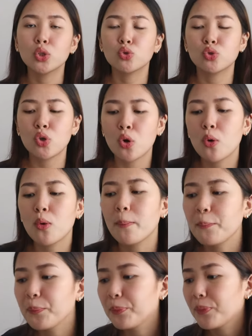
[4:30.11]
So
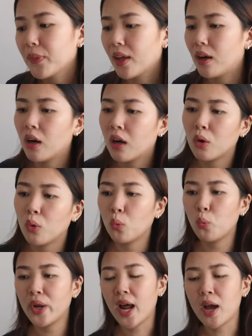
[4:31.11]

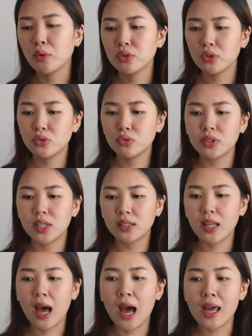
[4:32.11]
when I was a
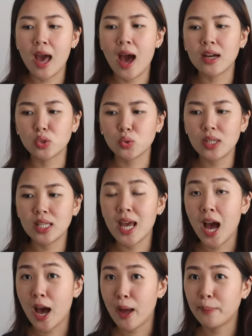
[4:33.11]
student, I actually
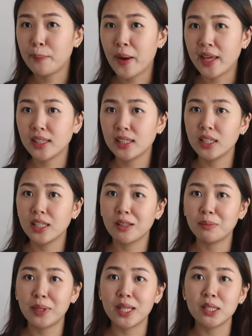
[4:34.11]
had my
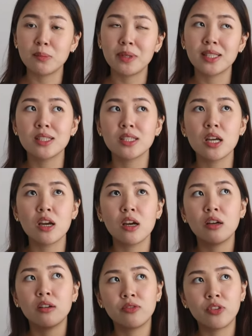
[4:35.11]
clinical placements
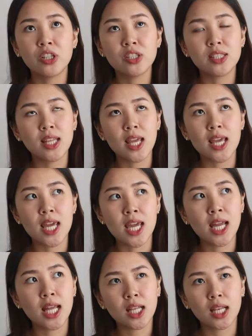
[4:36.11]
first
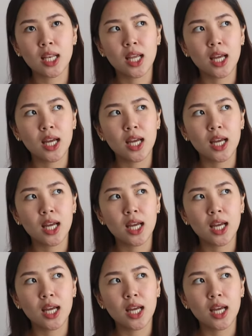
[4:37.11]
in